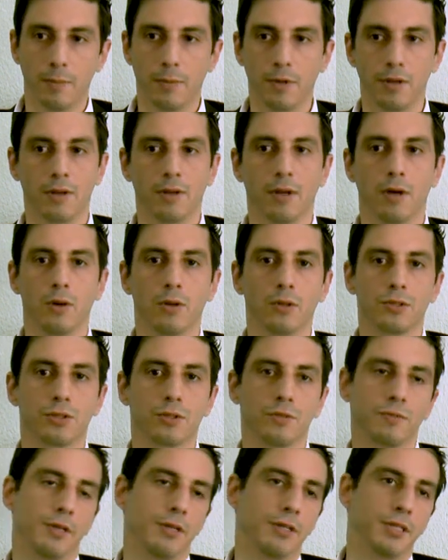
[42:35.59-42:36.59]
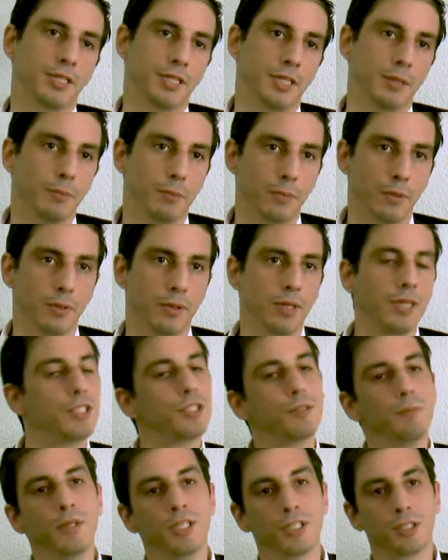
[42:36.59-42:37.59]
but also very simple.
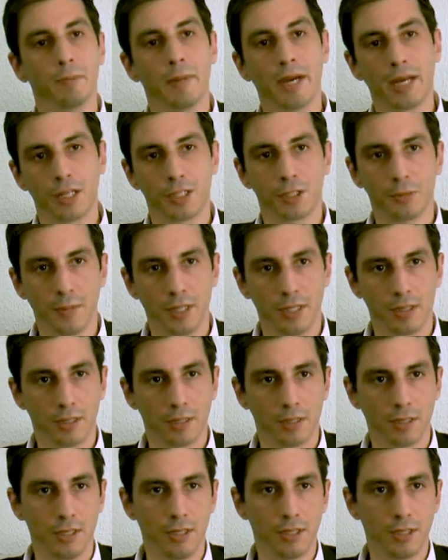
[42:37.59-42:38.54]
It's mismanagement.